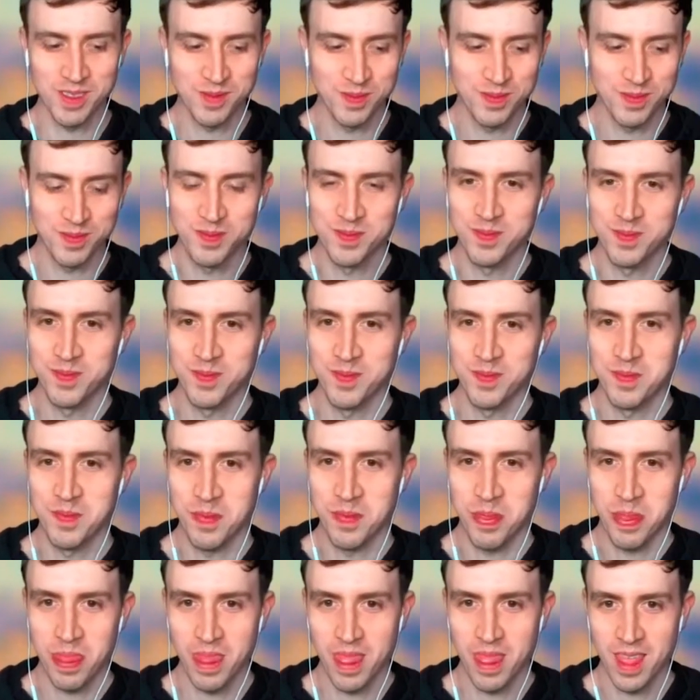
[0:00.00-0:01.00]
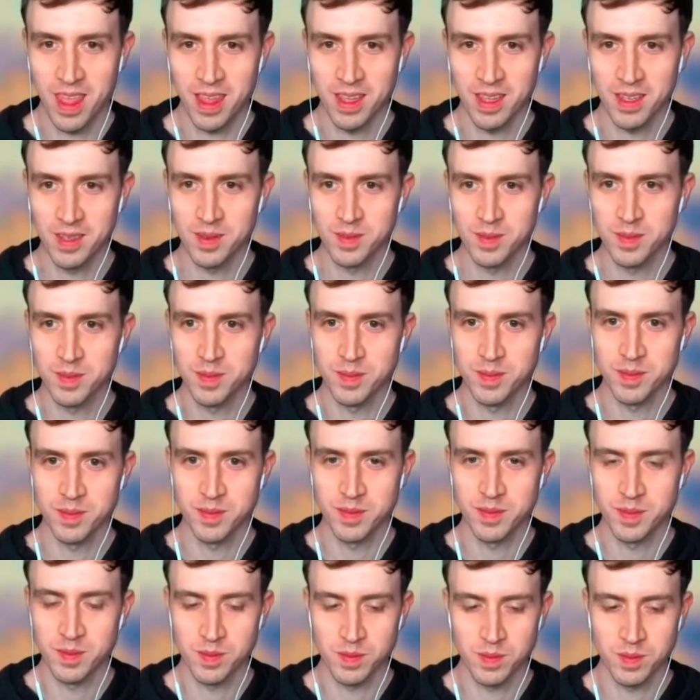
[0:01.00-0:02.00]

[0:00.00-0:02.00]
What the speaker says: Thank you very much for joining us today.